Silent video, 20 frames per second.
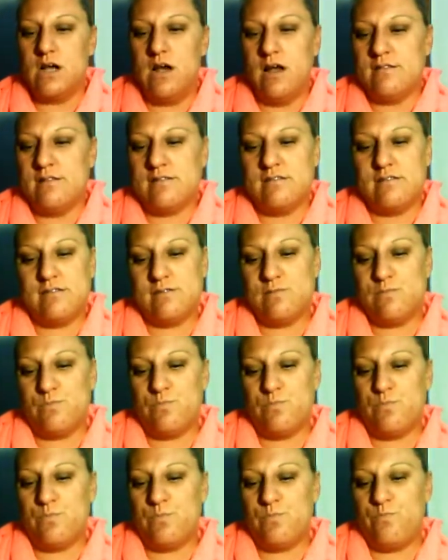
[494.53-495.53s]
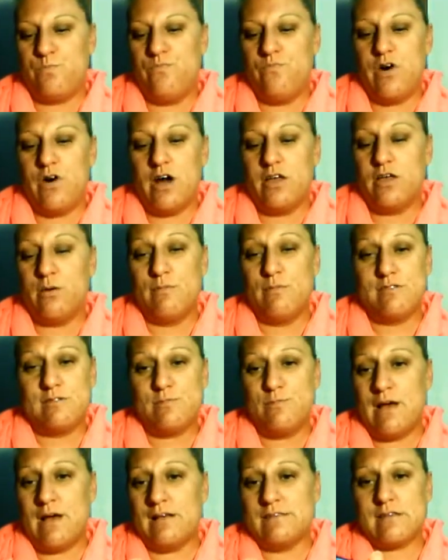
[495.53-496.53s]
it's
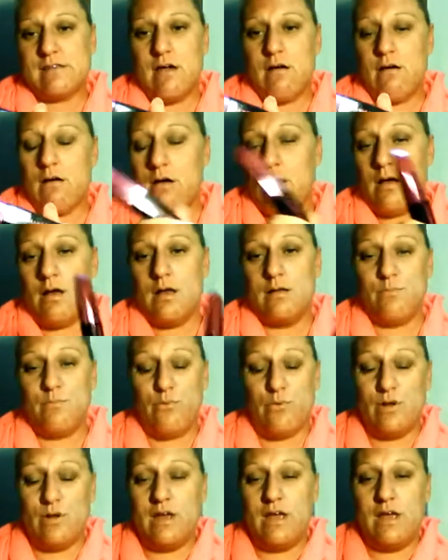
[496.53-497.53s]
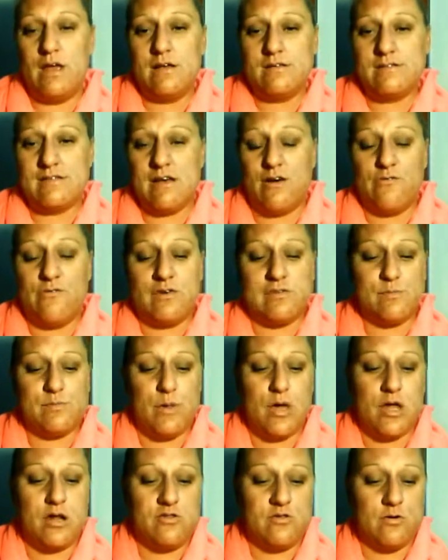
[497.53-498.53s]
voluminous mascara, pretty
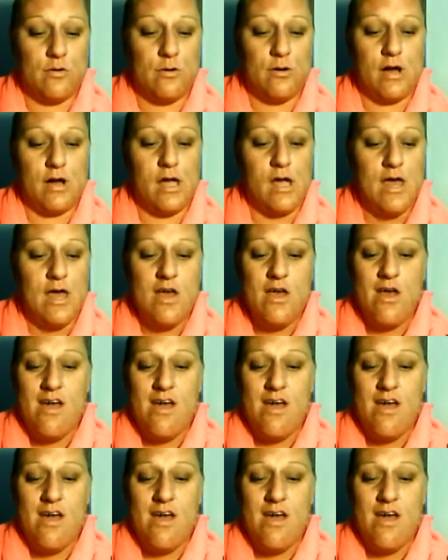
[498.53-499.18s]
self-explanatory.